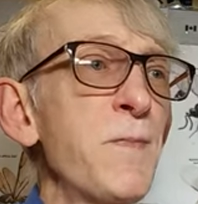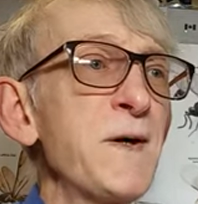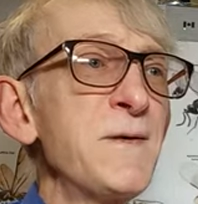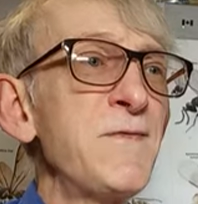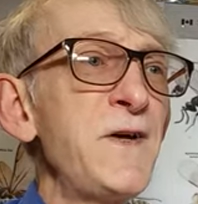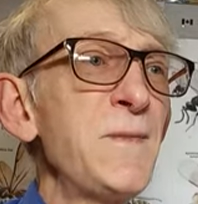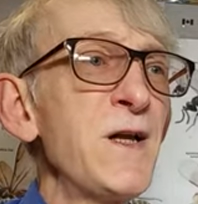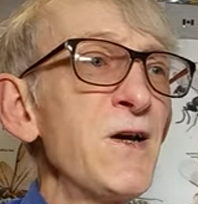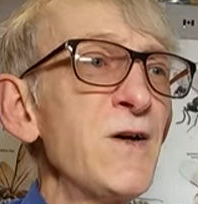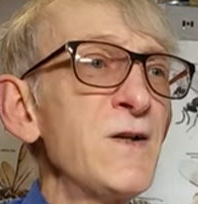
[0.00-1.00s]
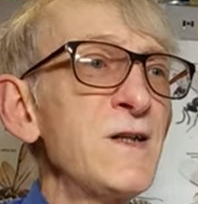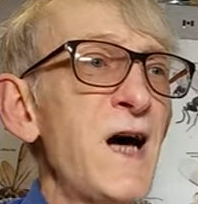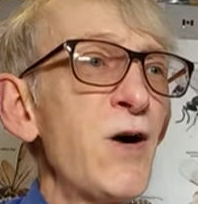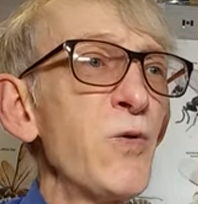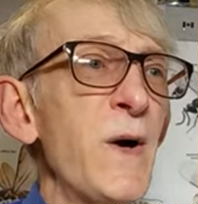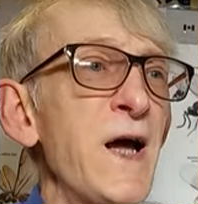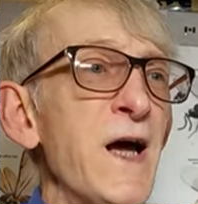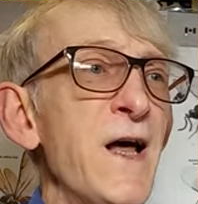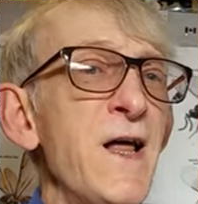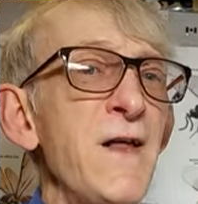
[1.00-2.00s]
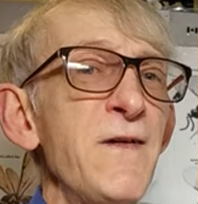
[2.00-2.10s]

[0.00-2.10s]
and female down there.